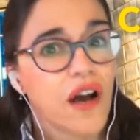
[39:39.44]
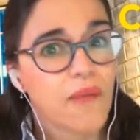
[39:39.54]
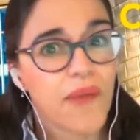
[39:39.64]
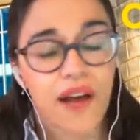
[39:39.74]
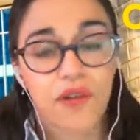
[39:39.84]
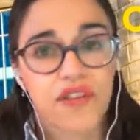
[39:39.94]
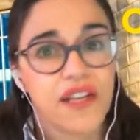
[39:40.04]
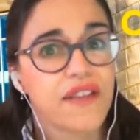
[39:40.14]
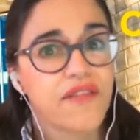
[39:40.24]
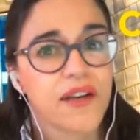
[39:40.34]
healthy
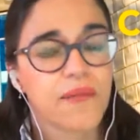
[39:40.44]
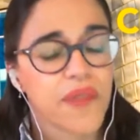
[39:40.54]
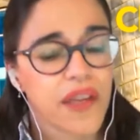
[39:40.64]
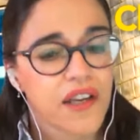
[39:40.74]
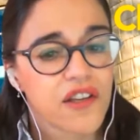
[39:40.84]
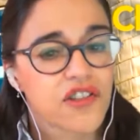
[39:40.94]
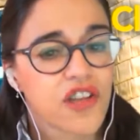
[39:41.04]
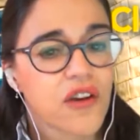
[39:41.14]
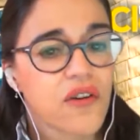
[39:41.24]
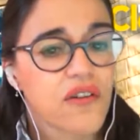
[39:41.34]
living.
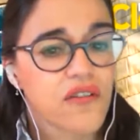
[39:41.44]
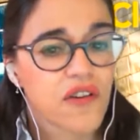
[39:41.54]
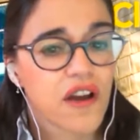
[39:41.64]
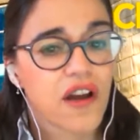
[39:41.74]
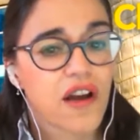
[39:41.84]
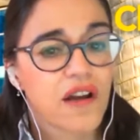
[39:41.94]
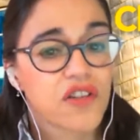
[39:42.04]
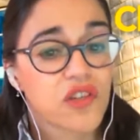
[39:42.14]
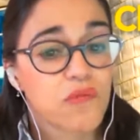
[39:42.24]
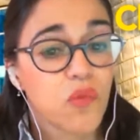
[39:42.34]
So
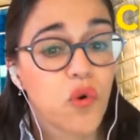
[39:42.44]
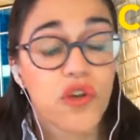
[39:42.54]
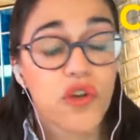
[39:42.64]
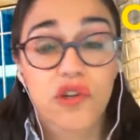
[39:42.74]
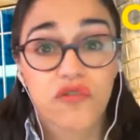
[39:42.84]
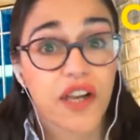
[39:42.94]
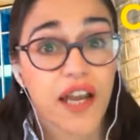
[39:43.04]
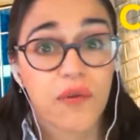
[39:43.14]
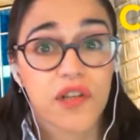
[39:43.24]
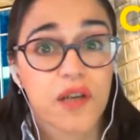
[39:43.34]
just more useful
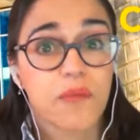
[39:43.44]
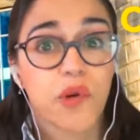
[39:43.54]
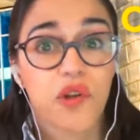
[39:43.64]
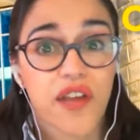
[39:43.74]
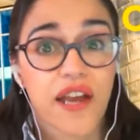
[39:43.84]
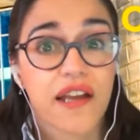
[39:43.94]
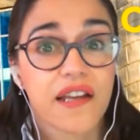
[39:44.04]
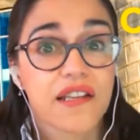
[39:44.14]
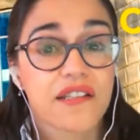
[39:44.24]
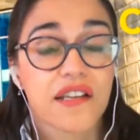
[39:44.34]
language input there
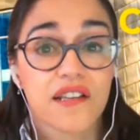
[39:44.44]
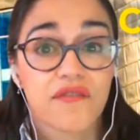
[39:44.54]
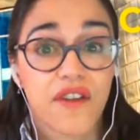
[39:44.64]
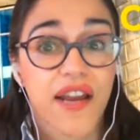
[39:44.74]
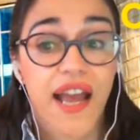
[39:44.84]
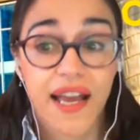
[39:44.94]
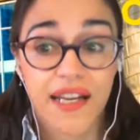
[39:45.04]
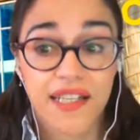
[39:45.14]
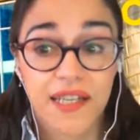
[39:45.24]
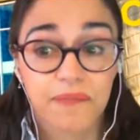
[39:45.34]
is very
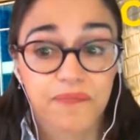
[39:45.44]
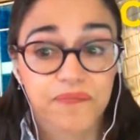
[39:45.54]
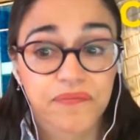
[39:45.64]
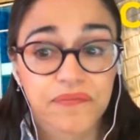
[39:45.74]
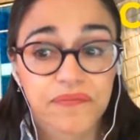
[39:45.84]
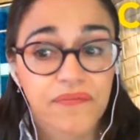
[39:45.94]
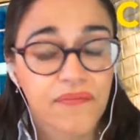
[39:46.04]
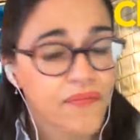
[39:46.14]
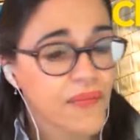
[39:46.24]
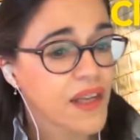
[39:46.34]
handy.
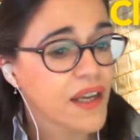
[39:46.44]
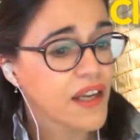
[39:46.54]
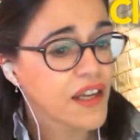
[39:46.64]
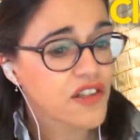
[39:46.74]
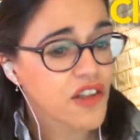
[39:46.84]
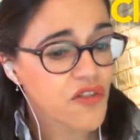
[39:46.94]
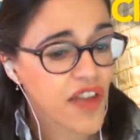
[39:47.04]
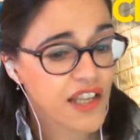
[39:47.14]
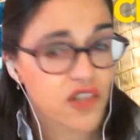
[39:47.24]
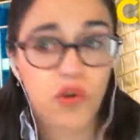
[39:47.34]
So
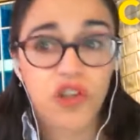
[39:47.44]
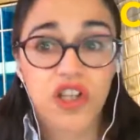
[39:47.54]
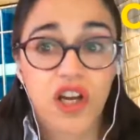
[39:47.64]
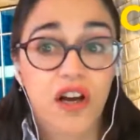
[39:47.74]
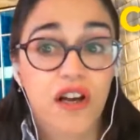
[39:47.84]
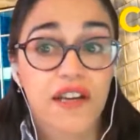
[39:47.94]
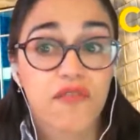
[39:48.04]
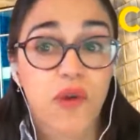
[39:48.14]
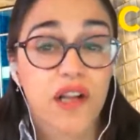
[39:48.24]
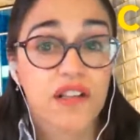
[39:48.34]
that's what our
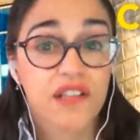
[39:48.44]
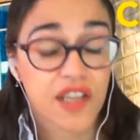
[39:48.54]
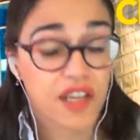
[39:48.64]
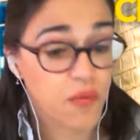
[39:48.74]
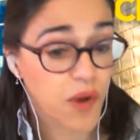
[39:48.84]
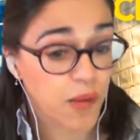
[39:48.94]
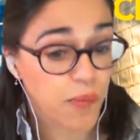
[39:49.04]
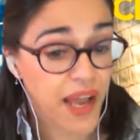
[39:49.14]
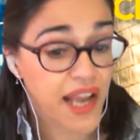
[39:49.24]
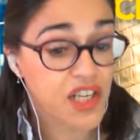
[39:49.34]
Live Well, Study Well
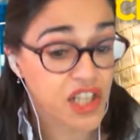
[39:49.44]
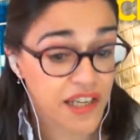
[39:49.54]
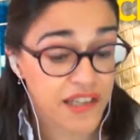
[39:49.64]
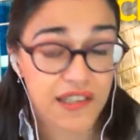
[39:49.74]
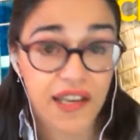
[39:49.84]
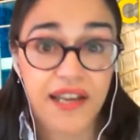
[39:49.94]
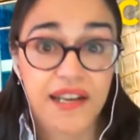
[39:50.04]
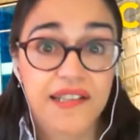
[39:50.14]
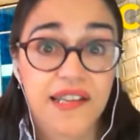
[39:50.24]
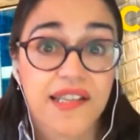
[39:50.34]
page is. And
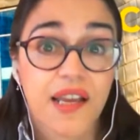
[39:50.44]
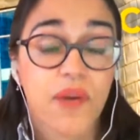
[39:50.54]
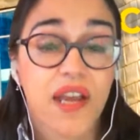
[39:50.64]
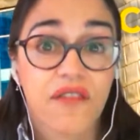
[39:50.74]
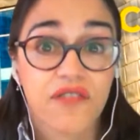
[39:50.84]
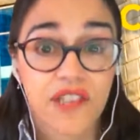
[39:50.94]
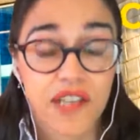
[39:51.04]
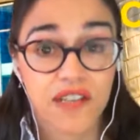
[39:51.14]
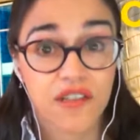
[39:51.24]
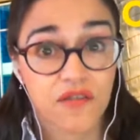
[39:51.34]
as I say, we have
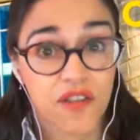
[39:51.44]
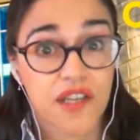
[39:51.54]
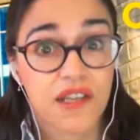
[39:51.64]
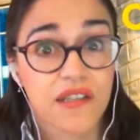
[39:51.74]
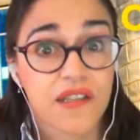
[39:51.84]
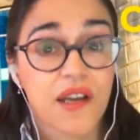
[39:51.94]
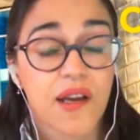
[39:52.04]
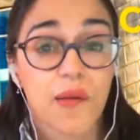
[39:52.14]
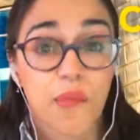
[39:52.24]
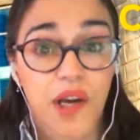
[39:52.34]
6 of these
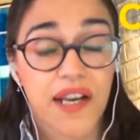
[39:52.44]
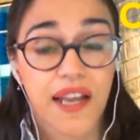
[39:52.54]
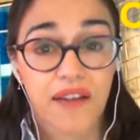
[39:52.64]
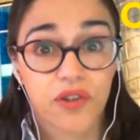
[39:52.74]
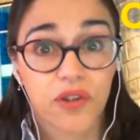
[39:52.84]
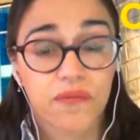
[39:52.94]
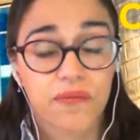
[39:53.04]
per level,